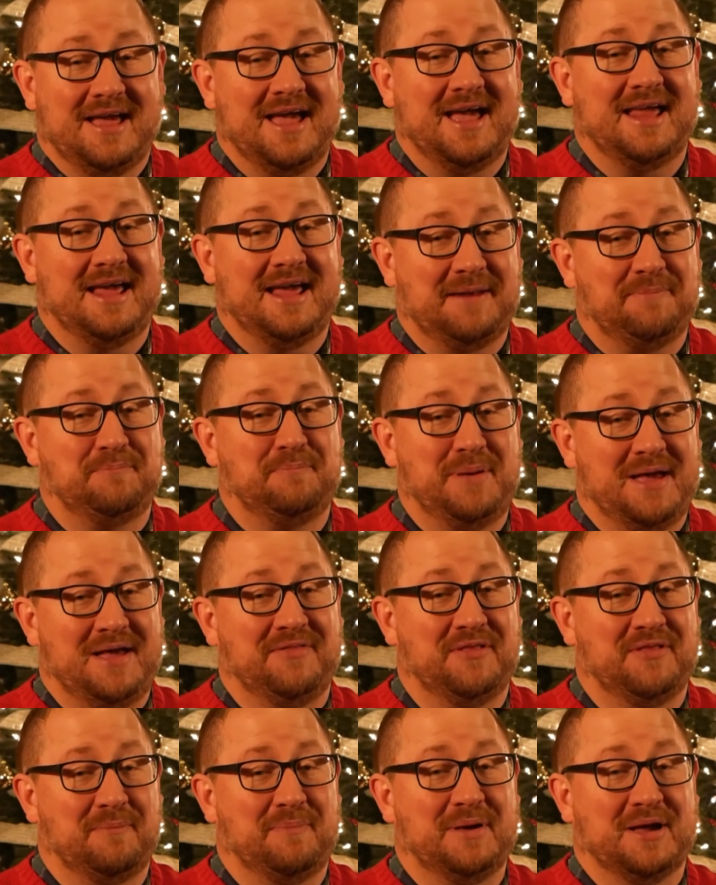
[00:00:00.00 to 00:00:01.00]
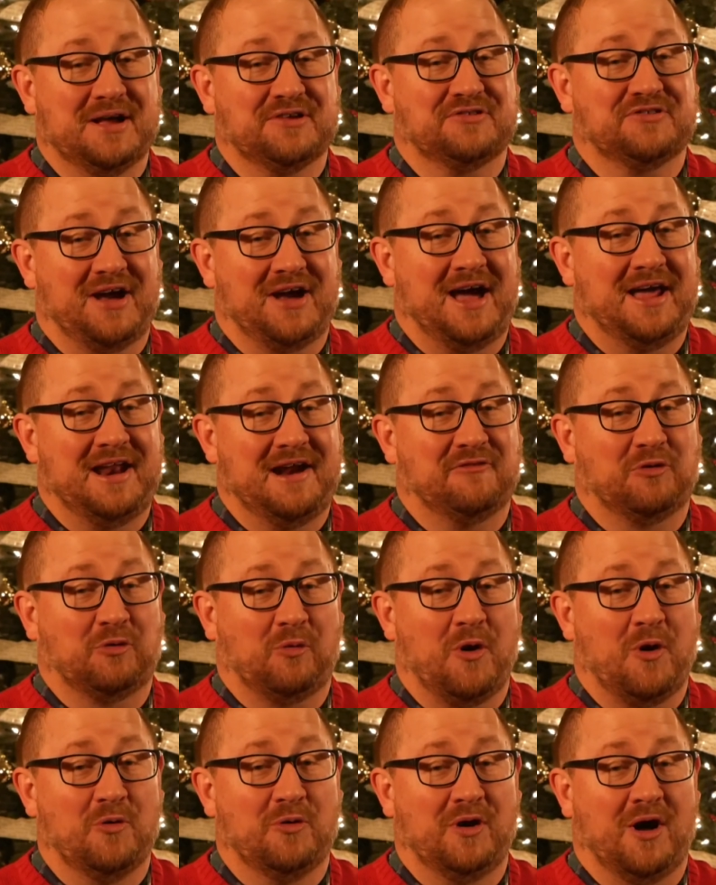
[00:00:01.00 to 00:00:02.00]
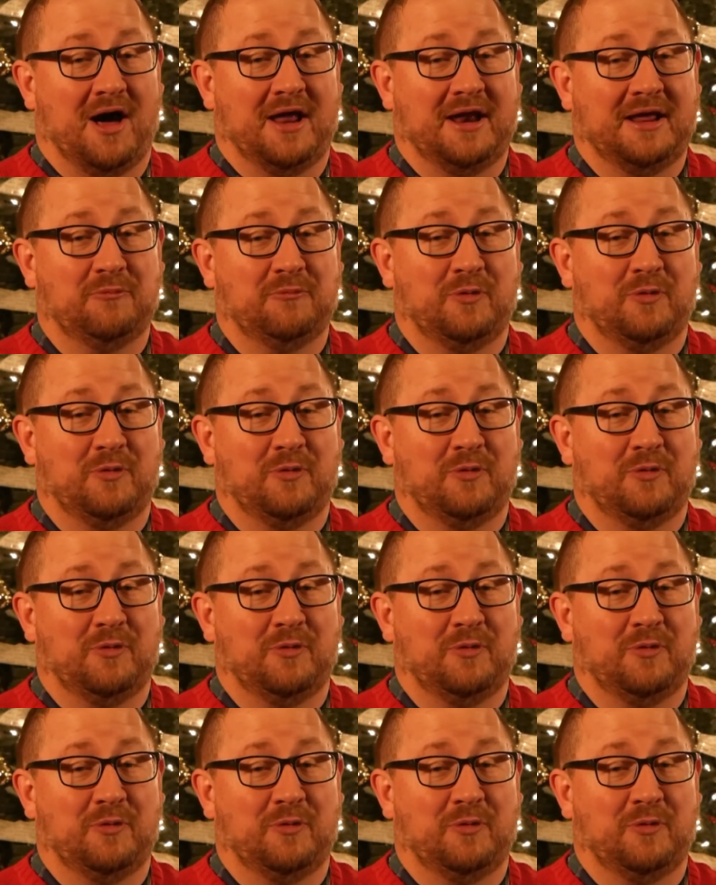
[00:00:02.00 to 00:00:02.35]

it had been the biggest I'd ever rode on.